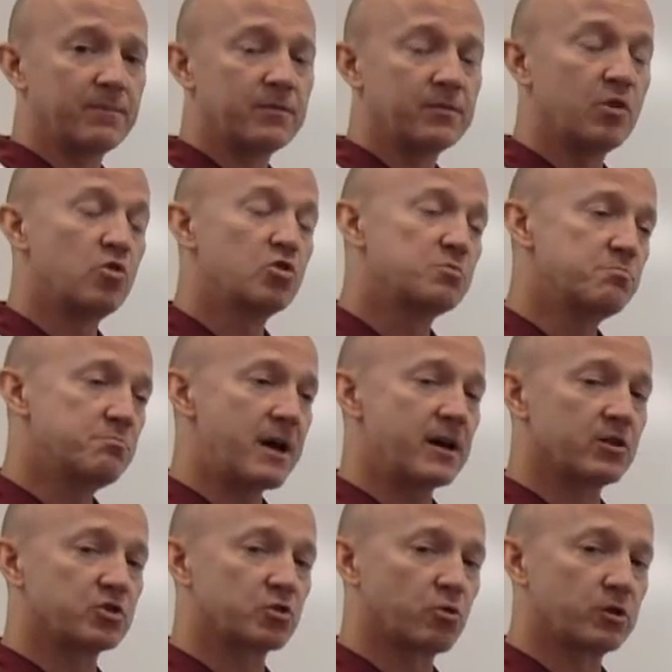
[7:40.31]
those
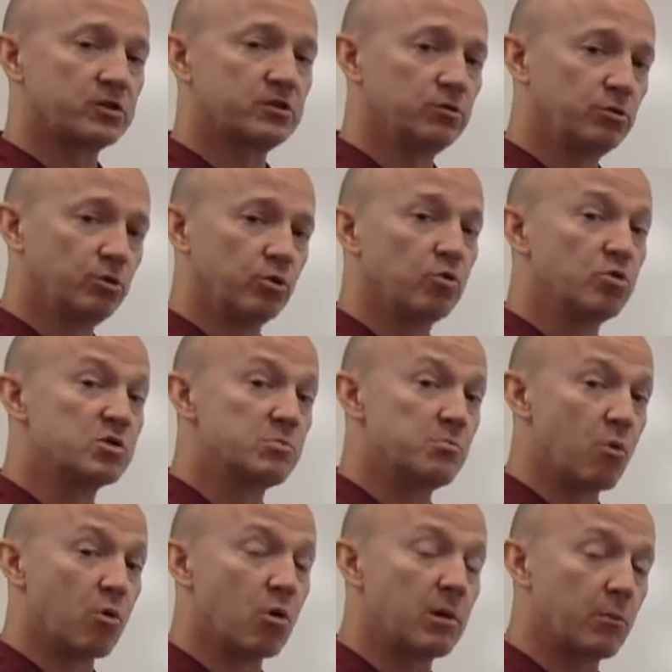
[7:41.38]
metals are going to lose
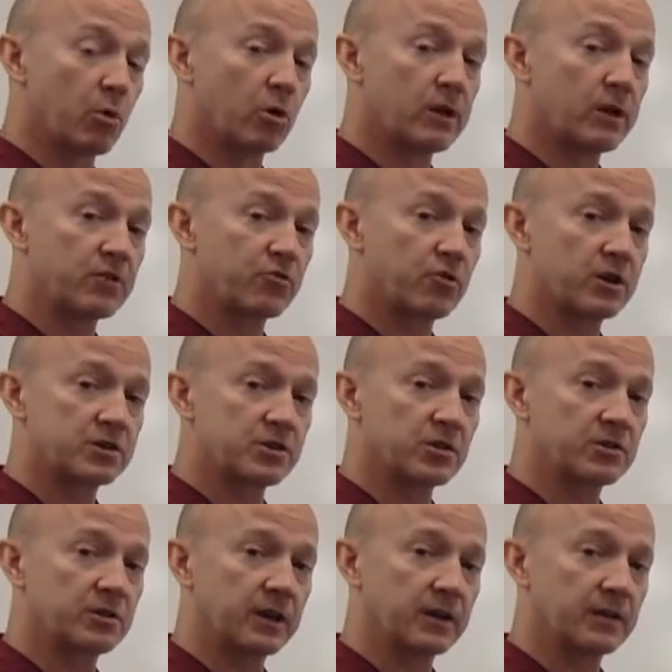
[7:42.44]
more and more electrons, aren't
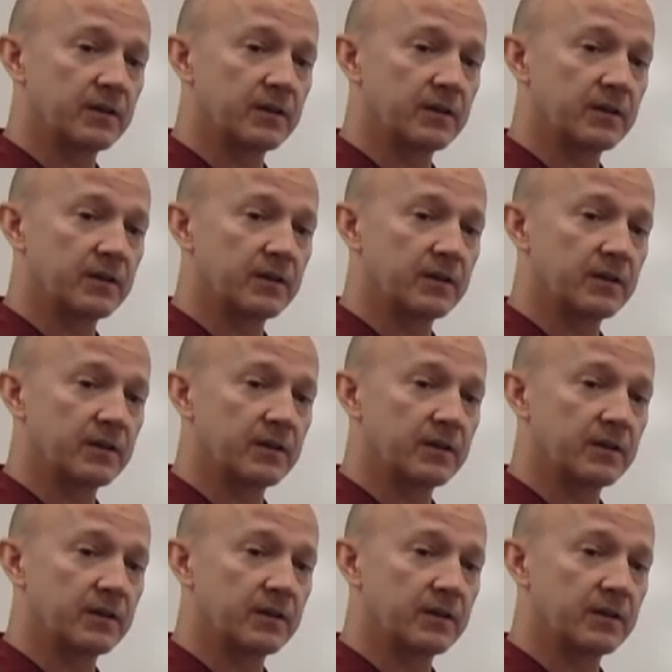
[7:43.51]
they?